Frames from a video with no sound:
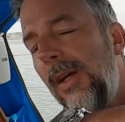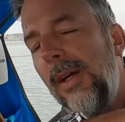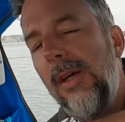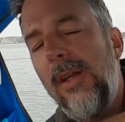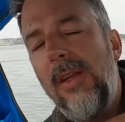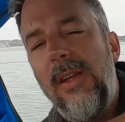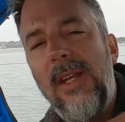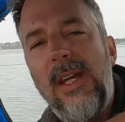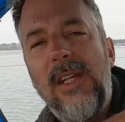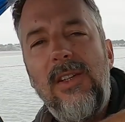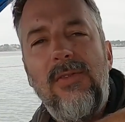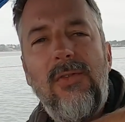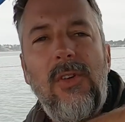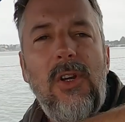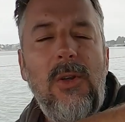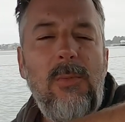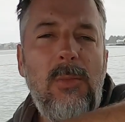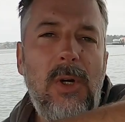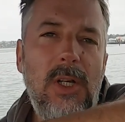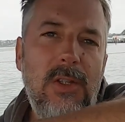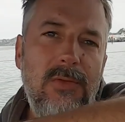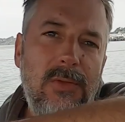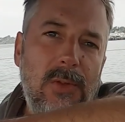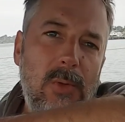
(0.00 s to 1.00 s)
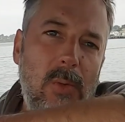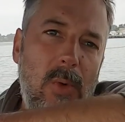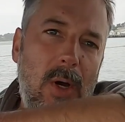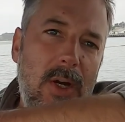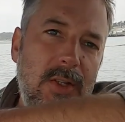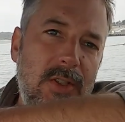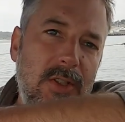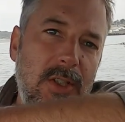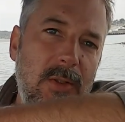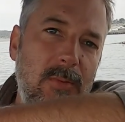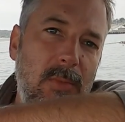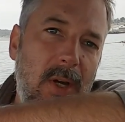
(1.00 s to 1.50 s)
thanks very much for
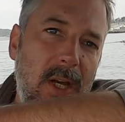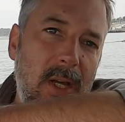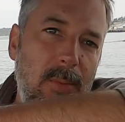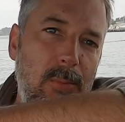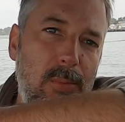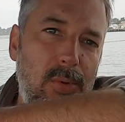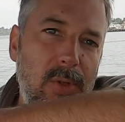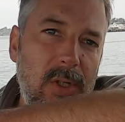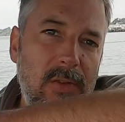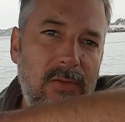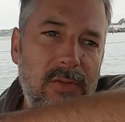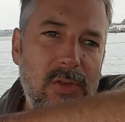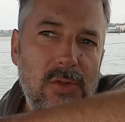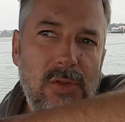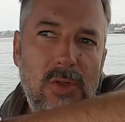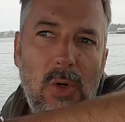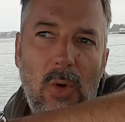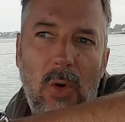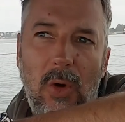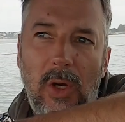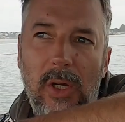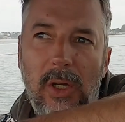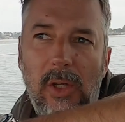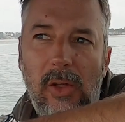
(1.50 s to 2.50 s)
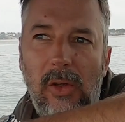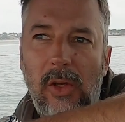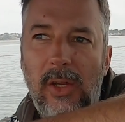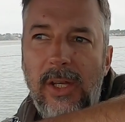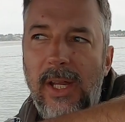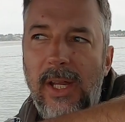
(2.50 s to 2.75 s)
watching my brief tutorial on